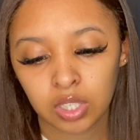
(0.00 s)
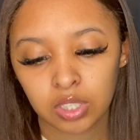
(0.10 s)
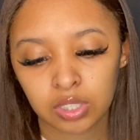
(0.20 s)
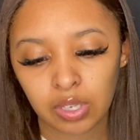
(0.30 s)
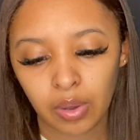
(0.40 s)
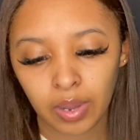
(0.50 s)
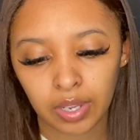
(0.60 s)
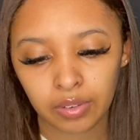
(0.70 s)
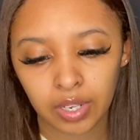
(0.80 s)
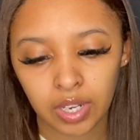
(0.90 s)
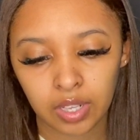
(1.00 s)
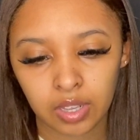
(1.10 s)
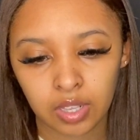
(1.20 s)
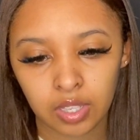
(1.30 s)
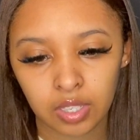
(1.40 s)
So I created
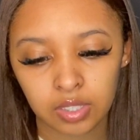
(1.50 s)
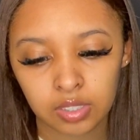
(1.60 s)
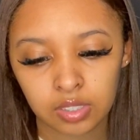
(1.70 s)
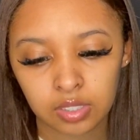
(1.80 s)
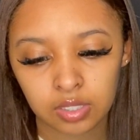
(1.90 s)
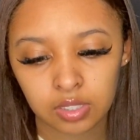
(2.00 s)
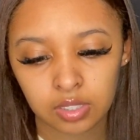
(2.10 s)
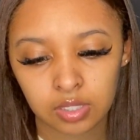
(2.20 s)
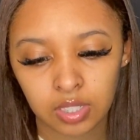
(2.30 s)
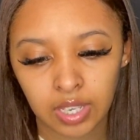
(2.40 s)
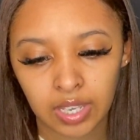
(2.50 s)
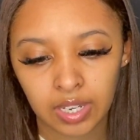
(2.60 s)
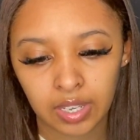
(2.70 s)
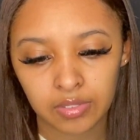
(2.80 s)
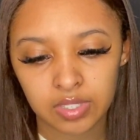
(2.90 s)
this
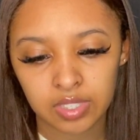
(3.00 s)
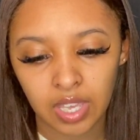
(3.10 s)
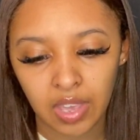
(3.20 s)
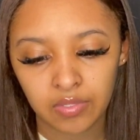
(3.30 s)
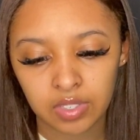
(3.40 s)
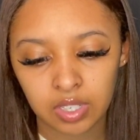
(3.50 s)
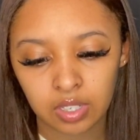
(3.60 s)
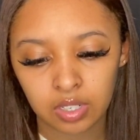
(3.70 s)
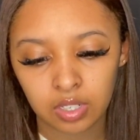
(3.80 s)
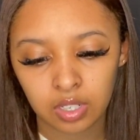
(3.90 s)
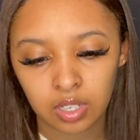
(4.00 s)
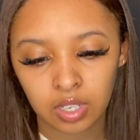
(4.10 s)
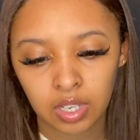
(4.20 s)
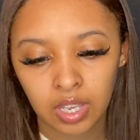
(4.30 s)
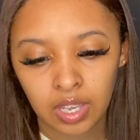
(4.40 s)
and I've saved it,
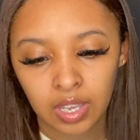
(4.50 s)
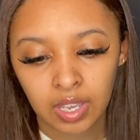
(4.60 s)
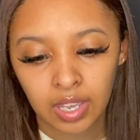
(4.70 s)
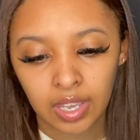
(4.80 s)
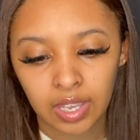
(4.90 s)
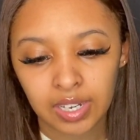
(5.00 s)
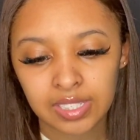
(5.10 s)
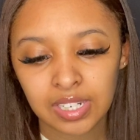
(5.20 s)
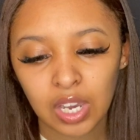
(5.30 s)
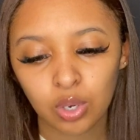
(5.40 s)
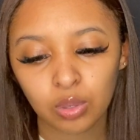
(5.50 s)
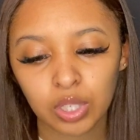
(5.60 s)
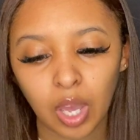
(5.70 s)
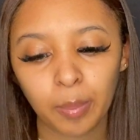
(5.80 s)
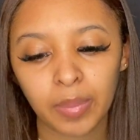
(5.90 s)
and it's not
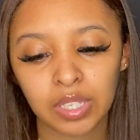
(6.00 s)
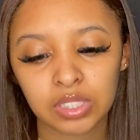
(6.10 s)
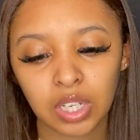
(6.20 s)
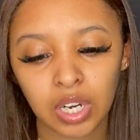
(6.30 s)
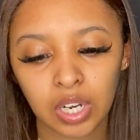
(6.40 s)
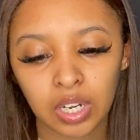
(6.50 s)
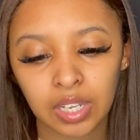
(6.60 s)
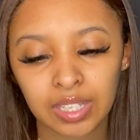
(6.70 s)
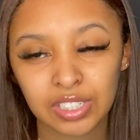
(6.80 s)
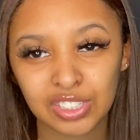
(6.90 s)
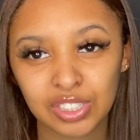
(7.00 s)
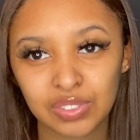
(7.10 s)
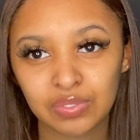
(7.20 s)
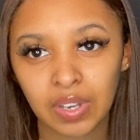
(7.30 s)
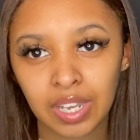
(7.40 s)
only on Pixar, it's
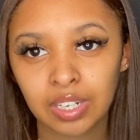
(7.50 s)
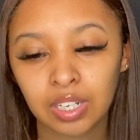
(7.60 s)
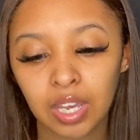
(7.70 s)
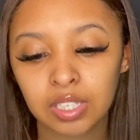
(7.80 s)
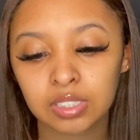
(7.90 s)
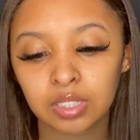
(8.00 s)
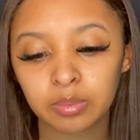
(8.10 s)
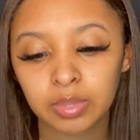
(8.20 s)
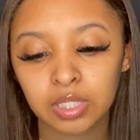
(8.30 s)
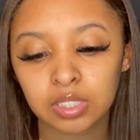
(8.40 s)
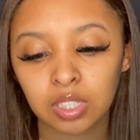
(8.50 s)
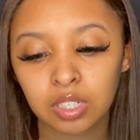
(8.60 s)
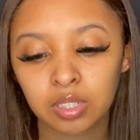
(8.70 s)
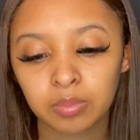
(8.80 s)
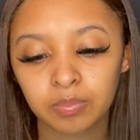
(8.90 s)
just finalized on Pixar.